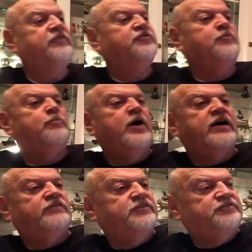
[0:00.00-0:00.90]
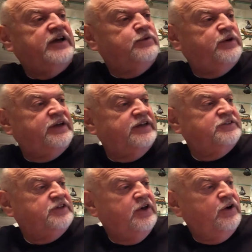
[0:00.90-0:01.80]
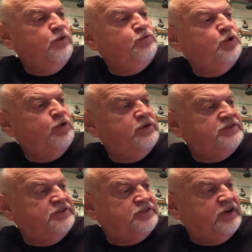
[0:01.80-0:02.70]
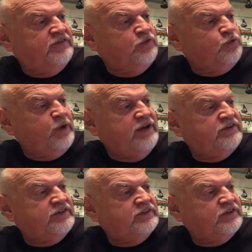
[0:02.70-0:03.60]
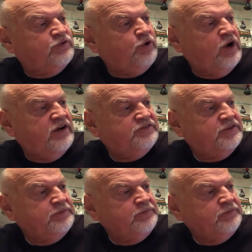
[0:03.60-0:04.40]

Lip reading: Marvel, the final one is Ruins of Ravencroft.